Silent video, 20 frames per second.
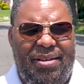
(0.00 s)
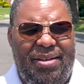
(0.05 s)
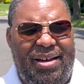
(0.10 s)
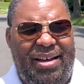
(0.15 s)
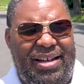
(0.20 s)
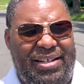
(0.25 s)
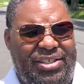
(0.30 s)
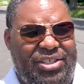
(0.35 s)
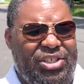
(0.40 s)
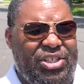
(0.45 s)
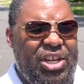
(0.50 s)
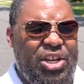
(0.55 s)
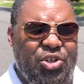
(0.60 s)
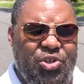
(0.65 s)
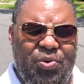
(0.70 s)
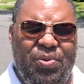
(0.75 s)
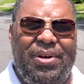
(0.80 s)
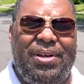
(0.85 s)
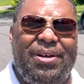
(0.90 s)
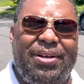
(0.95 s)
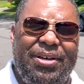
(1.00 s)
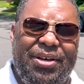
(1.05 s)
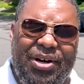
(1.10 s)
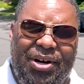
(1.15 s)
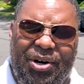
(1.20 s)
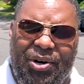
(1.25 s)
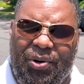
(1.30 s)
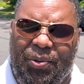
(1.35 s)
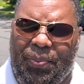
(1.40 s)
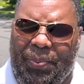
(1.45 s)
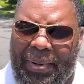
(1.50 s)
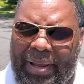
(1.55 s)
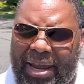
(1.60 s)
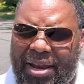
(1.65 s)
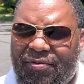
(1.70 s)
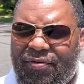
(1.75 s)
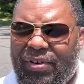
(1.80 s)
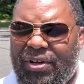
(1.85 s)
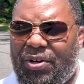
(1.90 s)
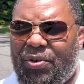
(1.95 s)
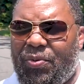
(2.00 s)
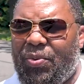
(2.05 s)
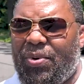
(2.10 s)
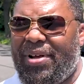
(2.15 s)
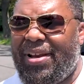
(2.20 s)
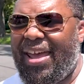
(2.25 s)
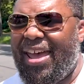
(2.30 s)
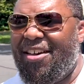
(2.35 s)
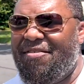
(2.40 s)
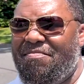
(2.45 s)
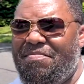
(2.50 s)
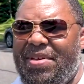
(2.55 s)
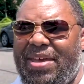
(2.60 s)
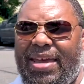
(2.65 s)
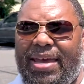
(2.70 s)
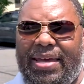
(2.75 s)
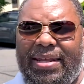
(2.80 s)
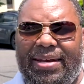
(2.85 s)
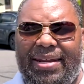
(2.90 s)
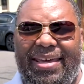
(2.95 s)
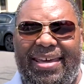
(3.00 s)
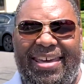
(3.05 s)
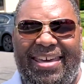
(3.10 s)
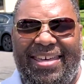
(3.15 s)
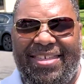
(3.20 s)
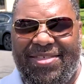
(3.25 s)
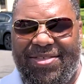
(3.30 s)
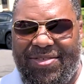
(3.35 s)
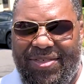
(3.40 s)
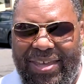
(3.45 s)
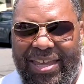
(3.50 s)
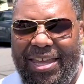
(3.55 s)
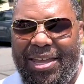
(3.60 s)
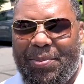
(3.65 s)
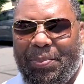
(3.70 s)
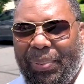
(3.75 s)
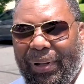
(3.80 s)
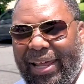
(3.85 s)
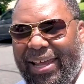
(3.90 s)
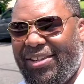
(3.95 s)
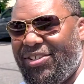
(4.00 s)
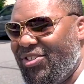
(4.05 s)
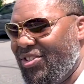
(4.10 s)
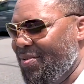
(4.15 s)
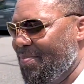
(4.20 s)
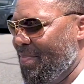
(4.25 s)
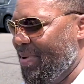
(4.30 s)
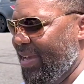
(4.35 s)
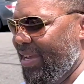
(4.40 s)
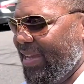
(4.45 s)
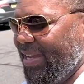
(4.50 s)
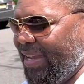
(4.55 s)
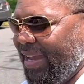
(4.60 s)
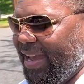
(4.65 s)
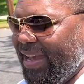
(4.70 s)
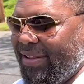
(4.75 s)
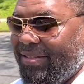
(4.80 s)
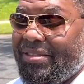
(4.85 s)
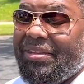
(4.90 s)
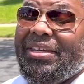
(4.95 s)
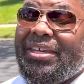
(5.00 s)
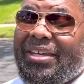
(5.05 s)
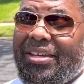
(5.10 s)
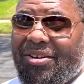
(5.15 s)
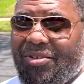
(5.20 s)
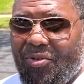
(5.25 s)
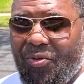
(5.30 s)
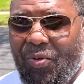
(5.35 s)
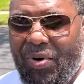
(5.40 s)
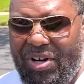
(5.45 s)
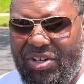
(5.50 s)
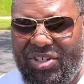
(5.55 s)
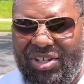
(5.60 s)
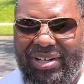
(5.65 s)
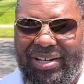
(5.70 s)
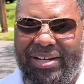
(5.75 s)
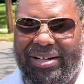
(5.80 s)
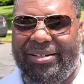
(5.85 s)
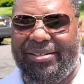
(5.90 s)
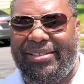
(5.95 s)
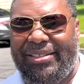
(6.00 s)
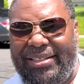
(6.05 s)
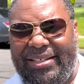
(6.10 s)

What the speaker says: A century ago, Plainfield would have been the place to be in the region here.